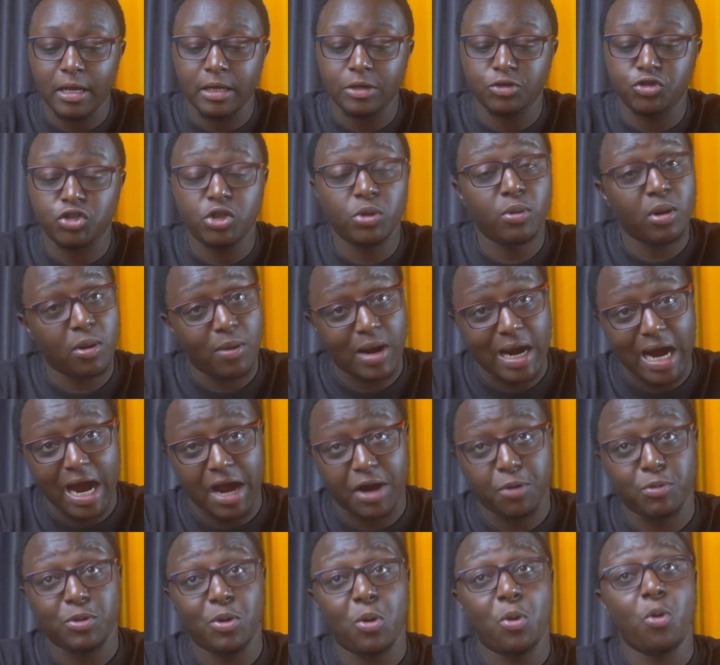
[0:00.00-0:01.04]
Jewel
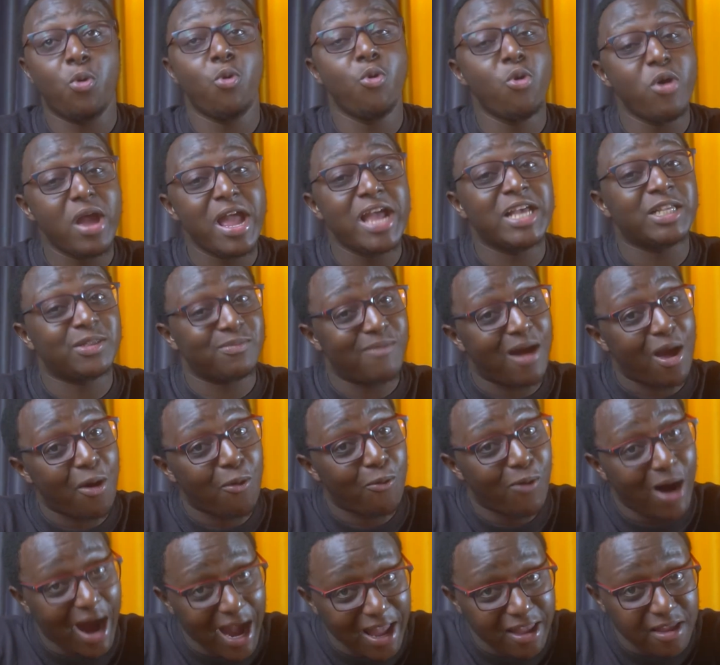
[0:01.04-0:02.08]
Wangari, who is my
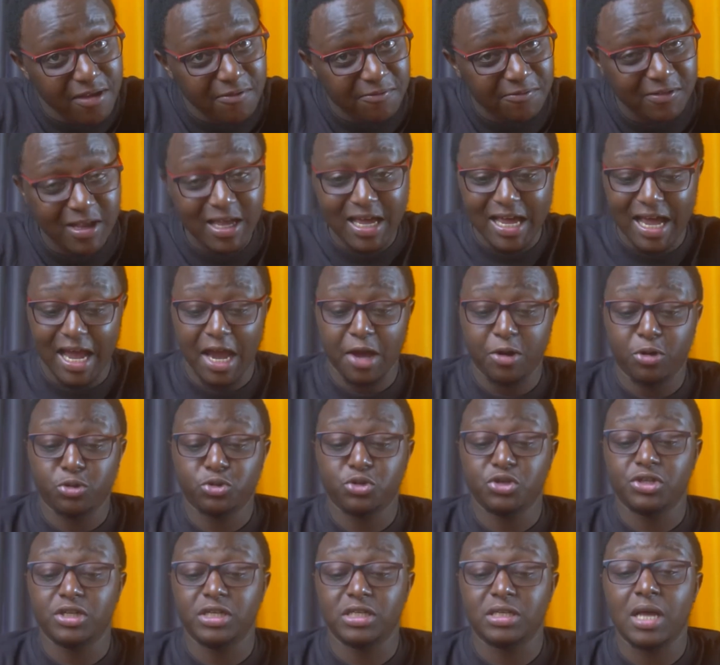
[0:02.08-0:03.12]
wife, and
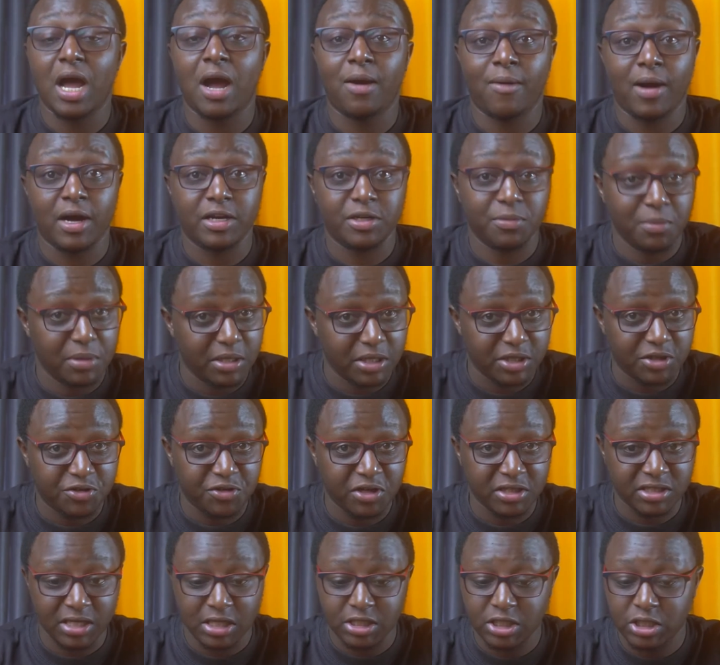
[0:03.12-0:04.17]
also she's our
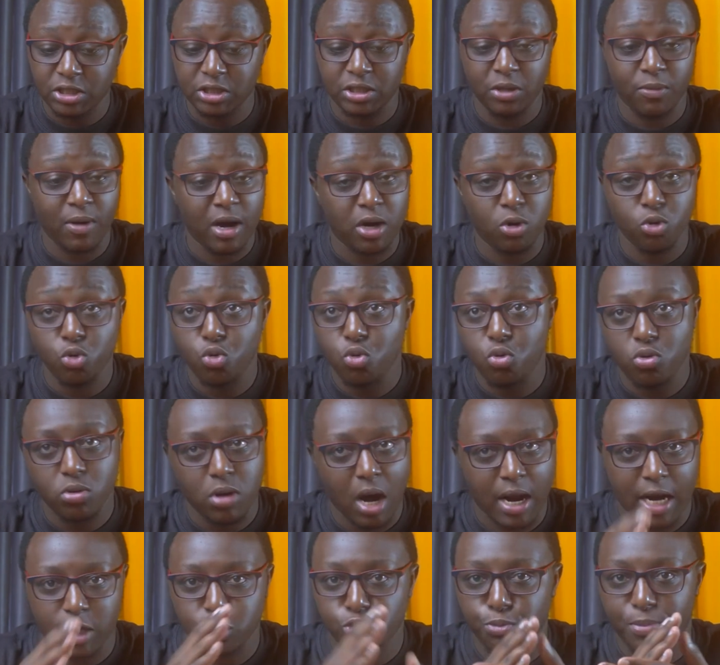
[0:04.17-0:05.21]
administrator. She's the one who
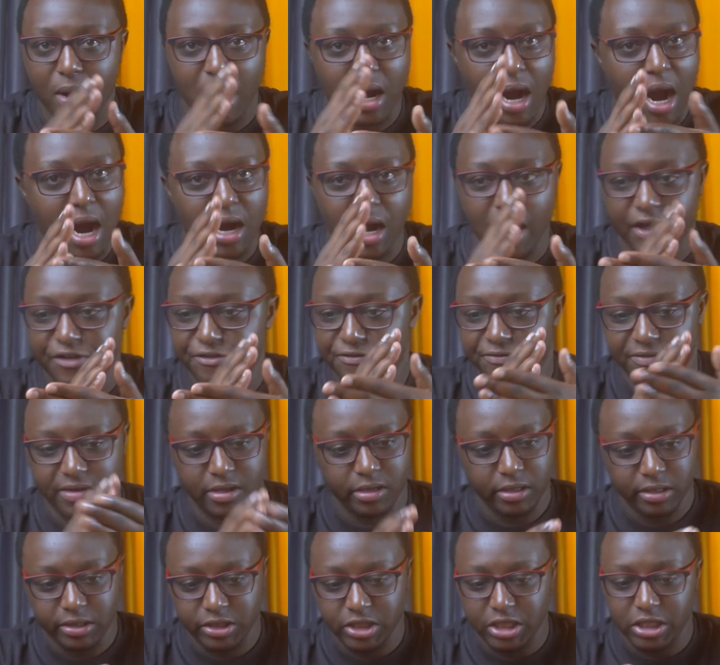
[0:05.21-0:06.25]
anatupanganga
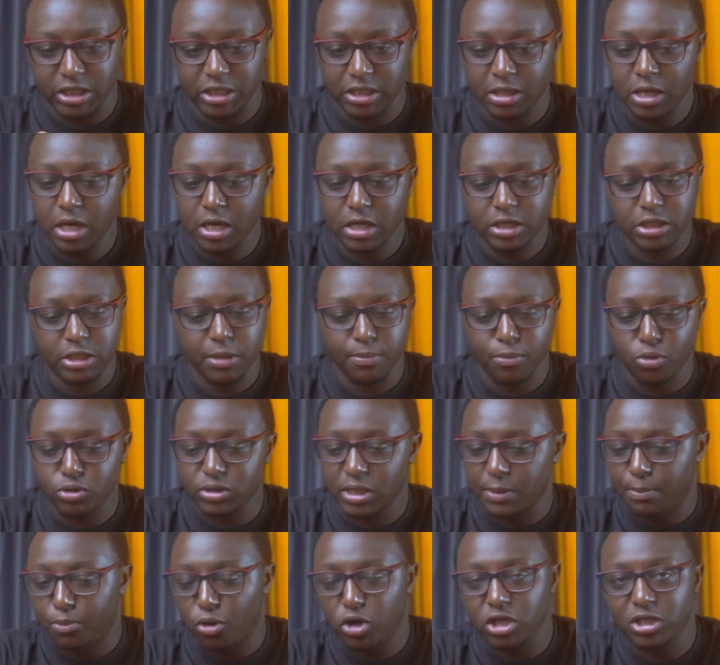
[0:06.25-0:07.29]
hivi. She books
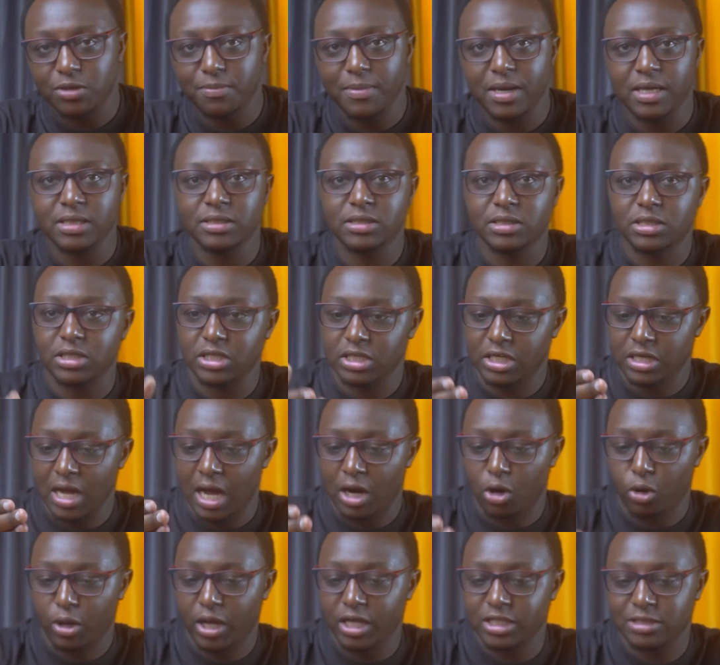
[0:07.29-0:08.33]
appointments, she
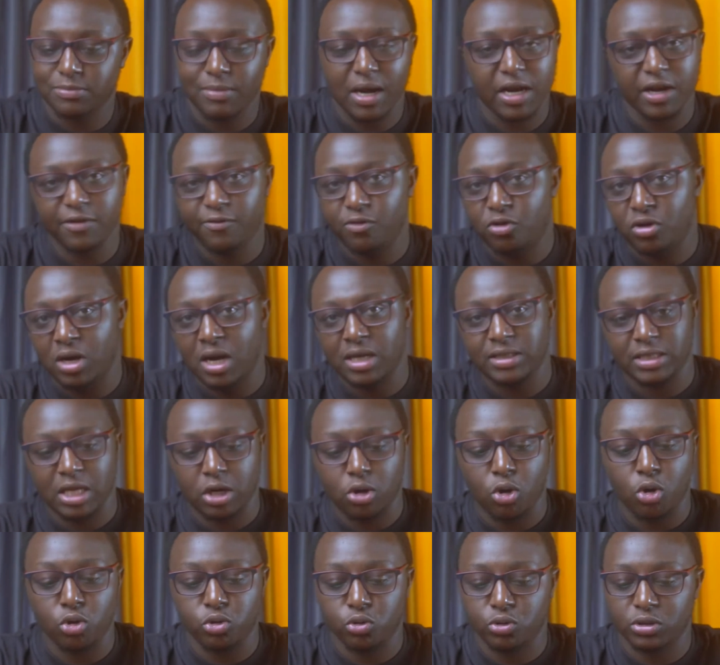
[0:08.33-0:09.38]
allocates money for us and
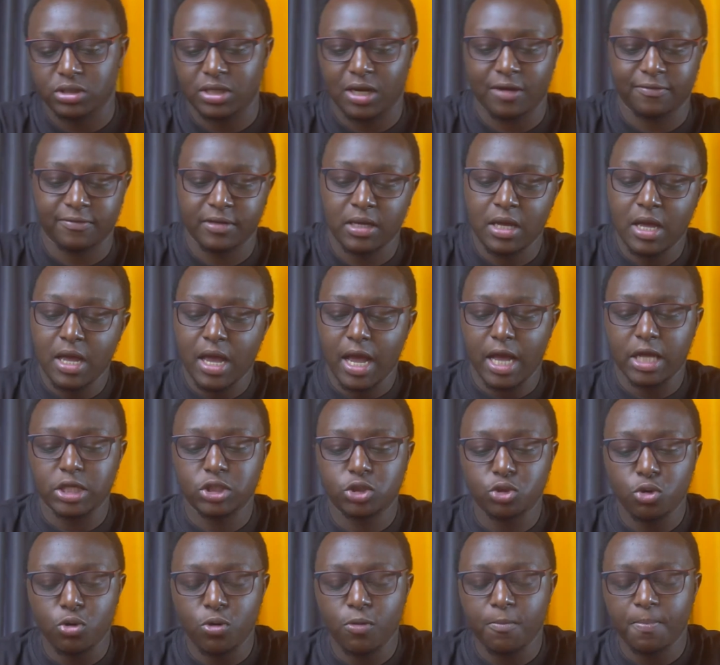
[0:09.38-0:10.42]
all those stuff. And
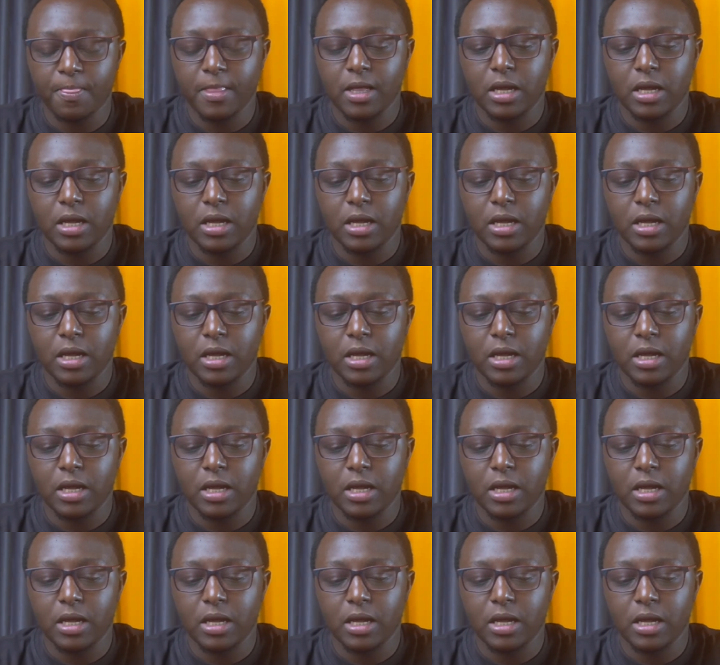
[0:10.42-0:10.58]
so